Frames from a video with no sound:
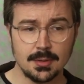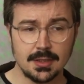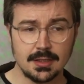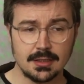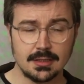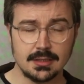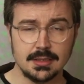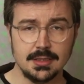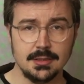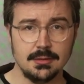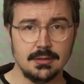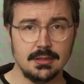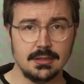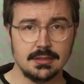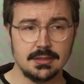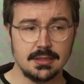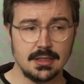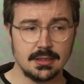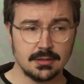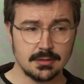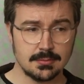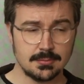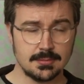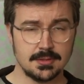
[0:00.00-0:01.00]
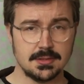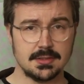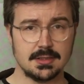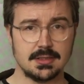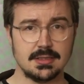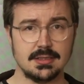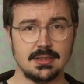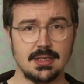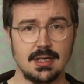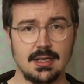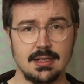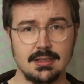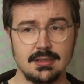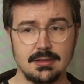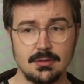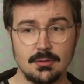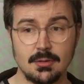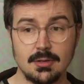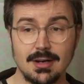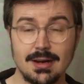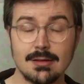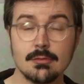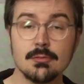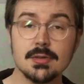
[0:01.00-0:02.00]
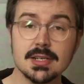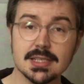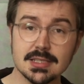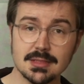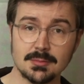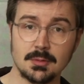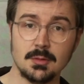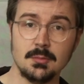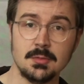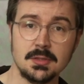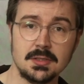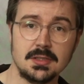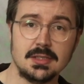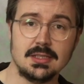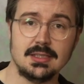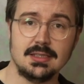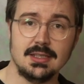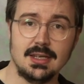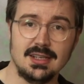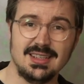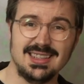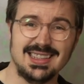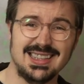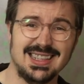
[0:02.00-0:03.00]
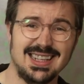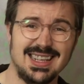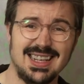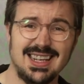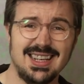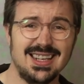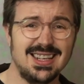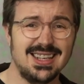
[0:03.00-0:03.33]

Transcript: but you know, a good music stand, or a reasonable music stand,